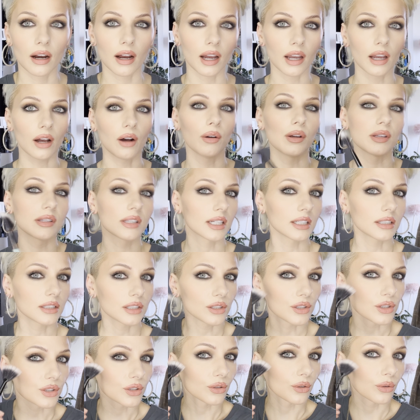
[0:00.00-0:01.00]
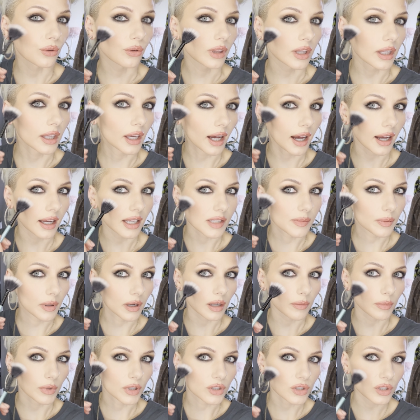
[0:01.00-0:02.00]
I always like to do the highest part
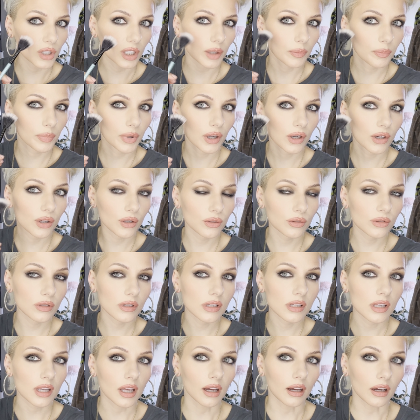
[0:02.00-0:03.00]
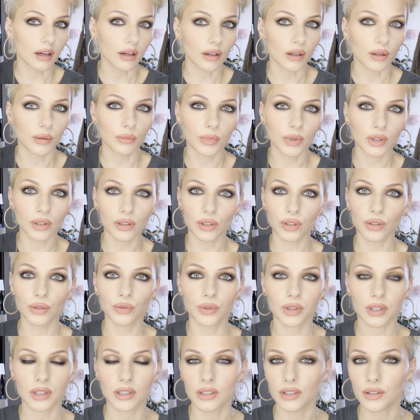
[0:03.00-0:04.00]
of my cheekbones. You
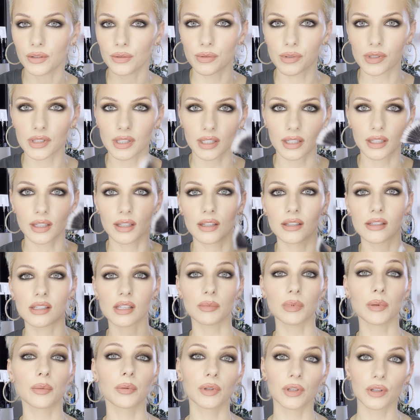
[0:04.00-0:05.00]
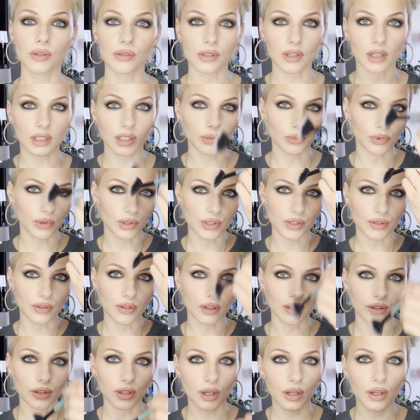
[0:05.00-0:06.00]
can use it, some people use it on the bridge of
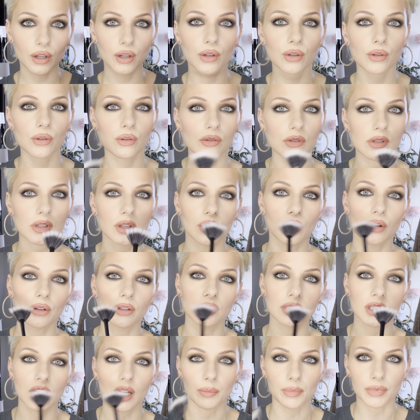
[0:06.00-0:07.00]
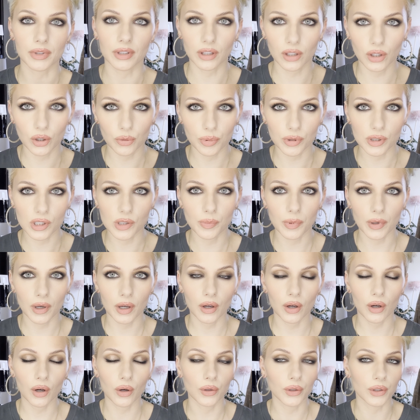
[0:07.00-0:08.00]
their nose, they'll go on the top of the Cupid's
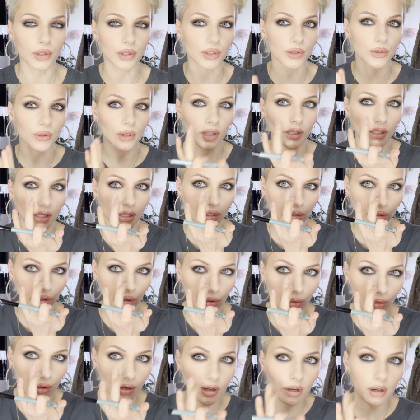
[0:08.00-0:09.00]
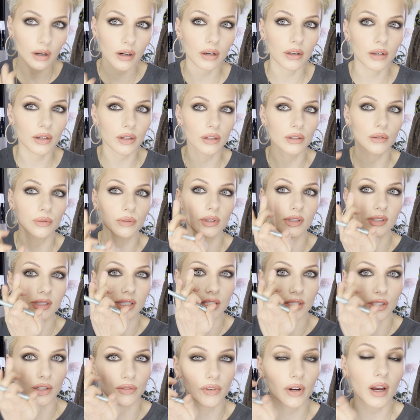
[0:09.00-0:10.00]
bow, you can do it on the inner corner, you can do it in the
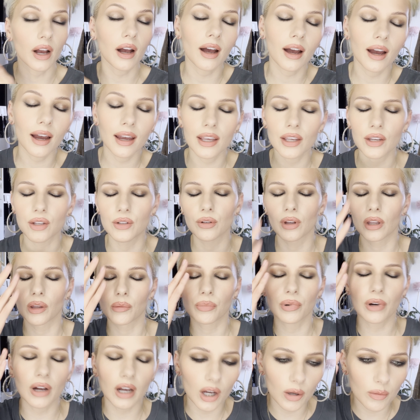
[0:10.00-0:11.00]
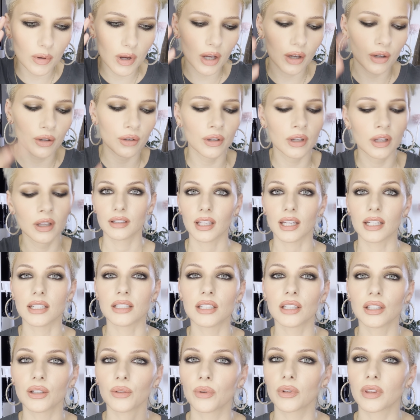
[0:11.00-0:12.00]
center of your eye, you can do it on the brow bone. The
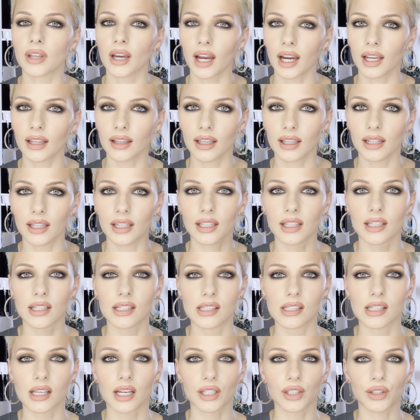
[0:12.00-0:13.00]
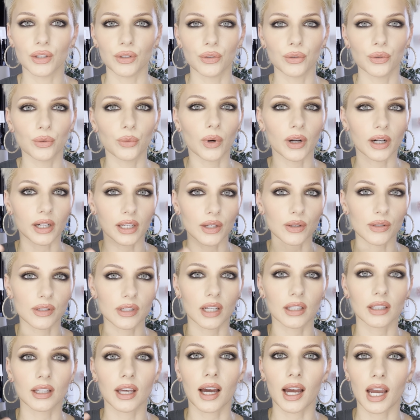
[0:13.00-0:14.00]
idea with highlighting is that you want to use it
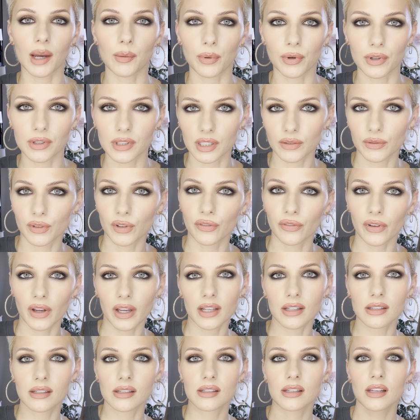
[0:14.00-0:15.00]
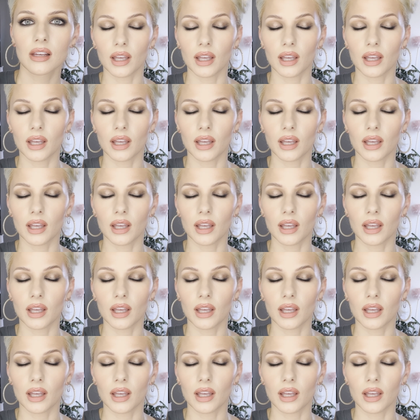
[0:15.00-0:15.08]
on the high points of your face.